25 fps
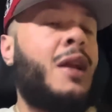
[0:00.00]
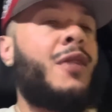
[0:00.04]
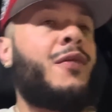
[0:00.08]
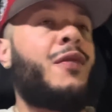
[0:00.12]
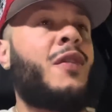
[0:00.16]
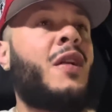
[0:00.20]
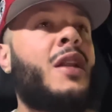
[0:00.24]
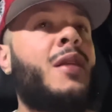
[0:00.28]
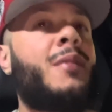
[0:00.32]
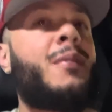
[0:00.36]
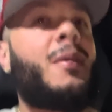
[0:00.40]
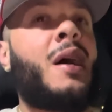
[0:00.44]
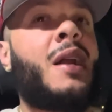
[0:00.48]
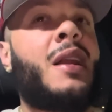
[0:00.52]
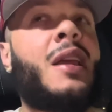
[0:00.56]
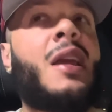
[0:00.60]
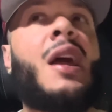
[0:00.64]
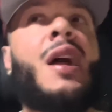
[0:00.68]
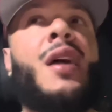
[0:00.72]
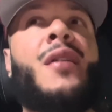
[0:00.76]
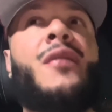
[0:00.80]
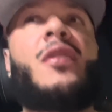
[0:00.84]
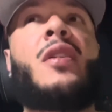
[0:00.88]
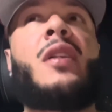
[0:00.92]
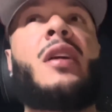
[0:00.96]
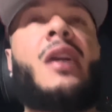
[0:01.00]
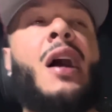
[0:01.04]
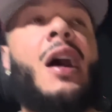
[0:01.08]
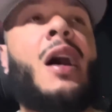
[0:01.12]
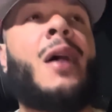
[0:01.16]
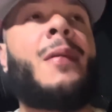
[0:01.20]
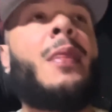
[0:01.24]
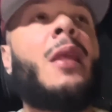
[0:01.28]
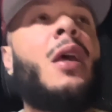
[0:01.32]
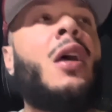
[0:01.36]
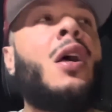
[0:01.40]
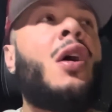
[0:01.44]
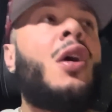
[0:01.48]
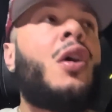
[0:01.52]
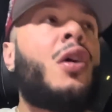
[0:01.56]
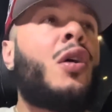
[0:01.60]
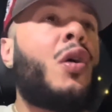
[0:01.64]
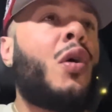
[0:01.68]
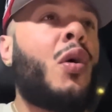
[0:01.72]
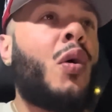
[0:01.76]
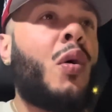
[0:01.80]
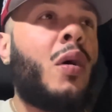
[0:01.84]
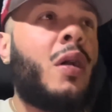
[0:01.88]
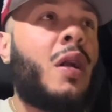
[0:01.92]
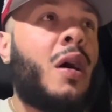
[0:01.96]
If anybody ever got
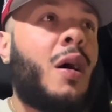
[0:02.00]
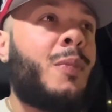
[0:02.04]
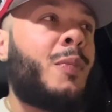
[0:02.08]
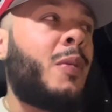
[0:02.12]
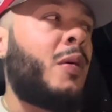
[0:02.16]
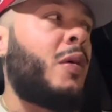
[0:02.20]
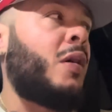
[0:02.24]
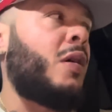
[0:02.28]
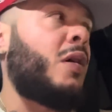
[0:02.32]
caught up